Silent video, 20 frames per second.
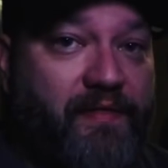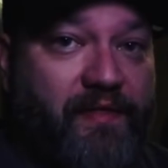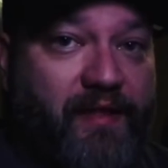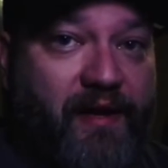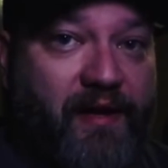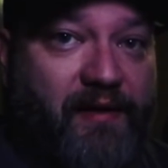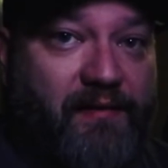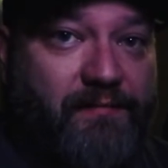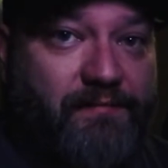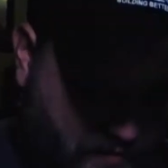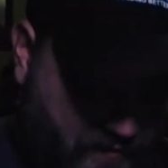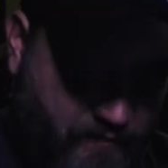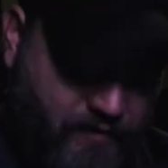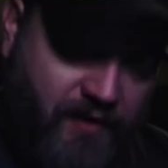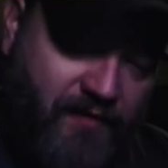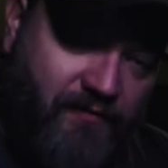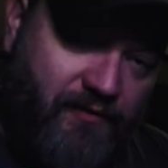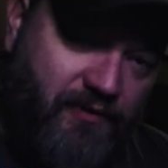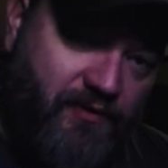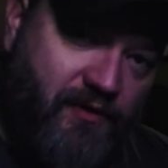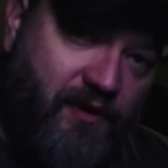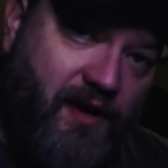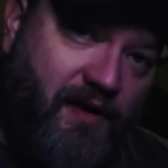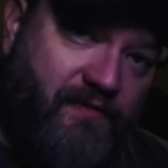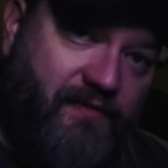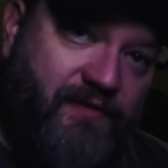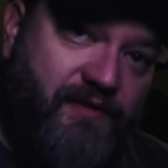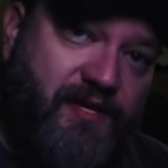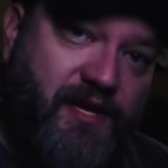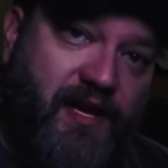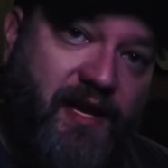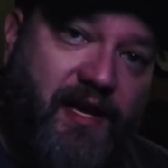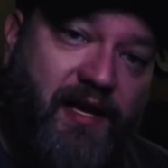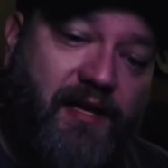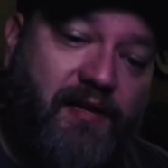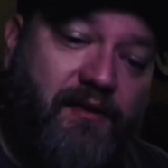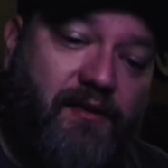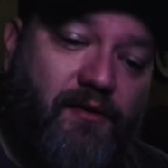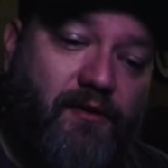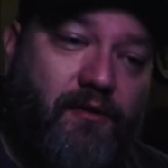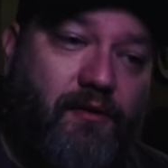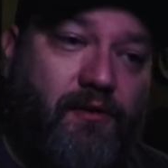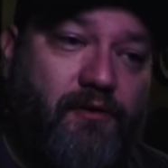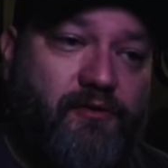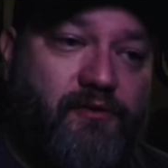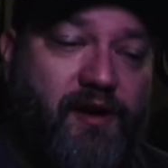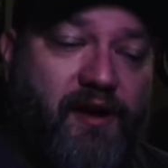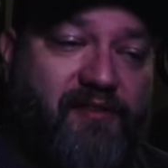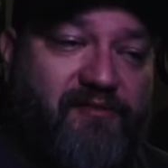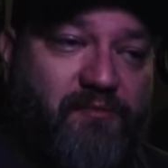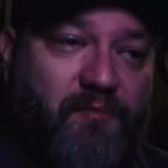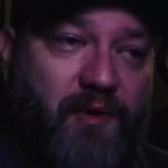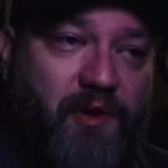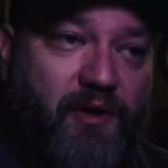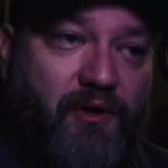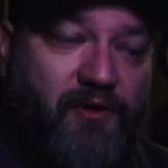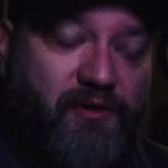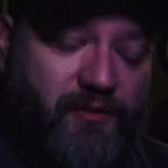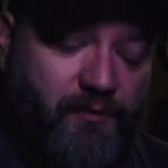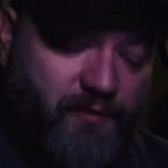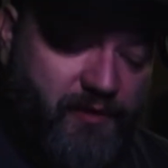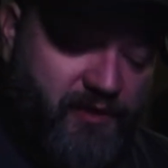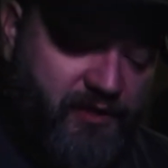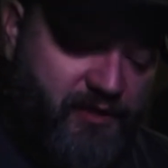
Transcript: that. If you have a drive chain or a drive belt, you want